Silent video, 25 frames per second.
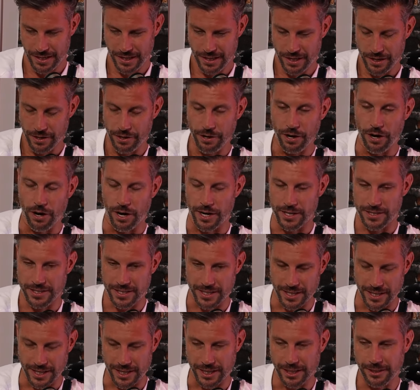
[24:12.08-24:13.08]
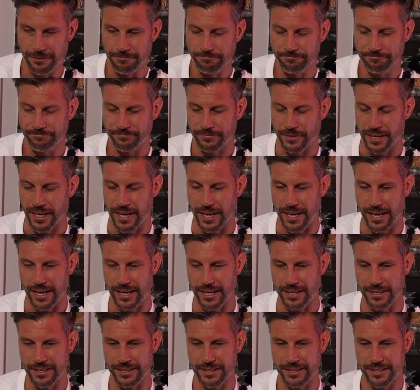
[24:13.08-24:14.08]
nineteen,
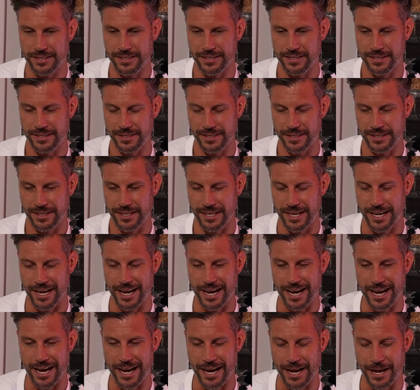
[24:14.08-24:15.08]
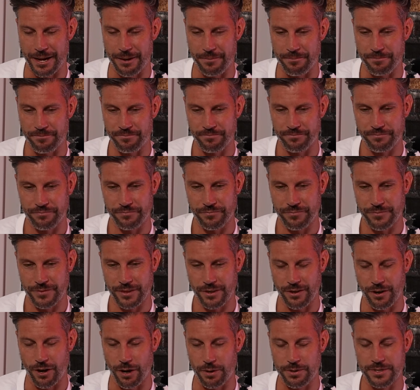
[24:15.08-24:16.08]
and um,
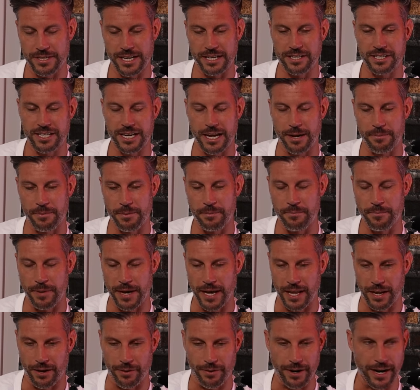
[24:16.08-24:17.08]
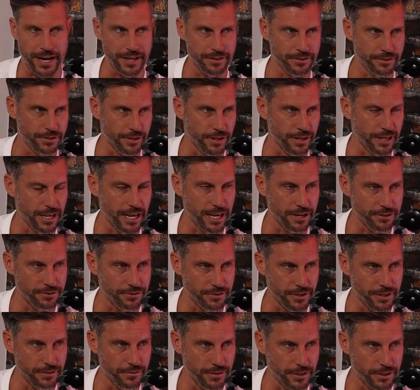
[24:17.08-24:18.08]
I was actually up in Ballarat, sort of
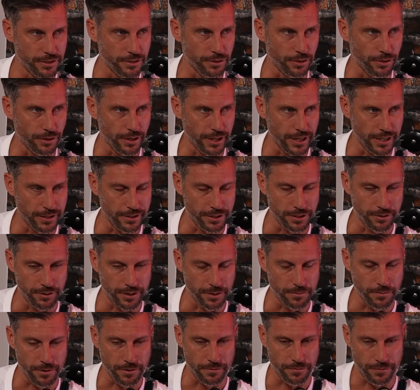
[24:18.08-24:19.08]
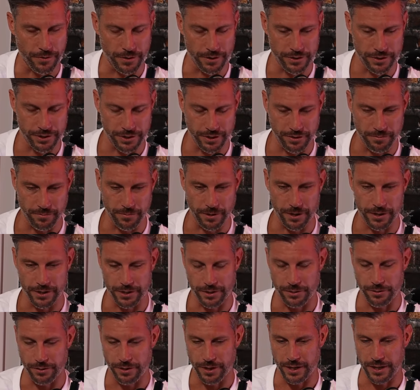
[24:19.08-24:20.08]
country Victoria, doing my first year of my
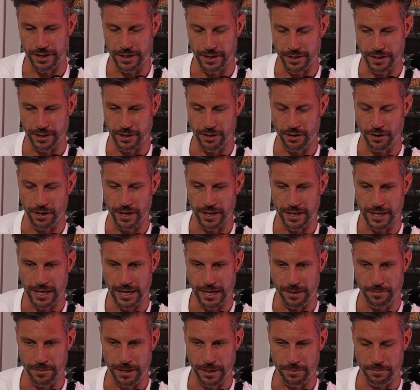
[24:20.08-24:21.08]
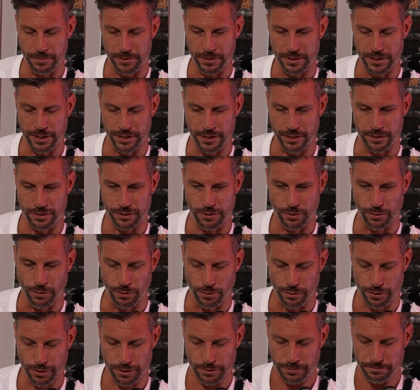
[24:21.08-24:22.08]
degree, and a guy came up and did a
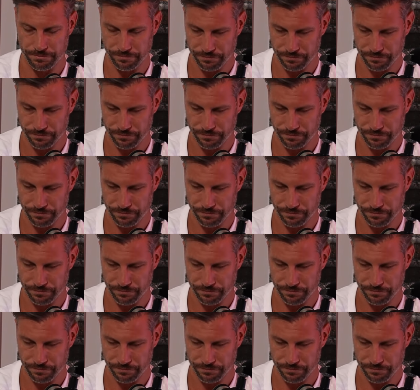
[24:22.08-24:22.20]
talk